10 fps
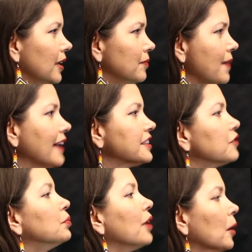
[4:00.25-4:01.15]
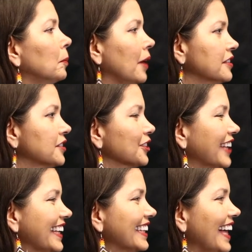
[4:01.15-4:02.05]
massive blockbuster
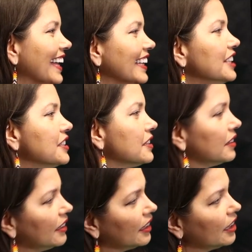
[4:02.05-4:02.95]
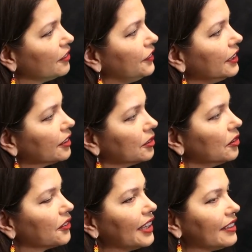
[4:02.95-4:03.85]
like that into a
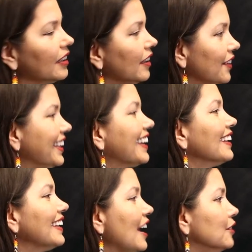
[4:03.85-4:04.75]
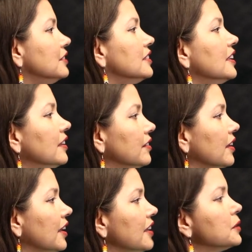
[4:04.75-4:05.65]
vehicle that allowed
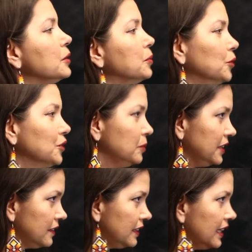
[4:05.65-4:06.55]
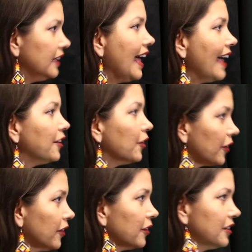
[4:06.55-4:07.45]
his people to be seen and
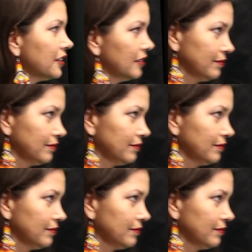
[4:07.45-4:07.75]
heard.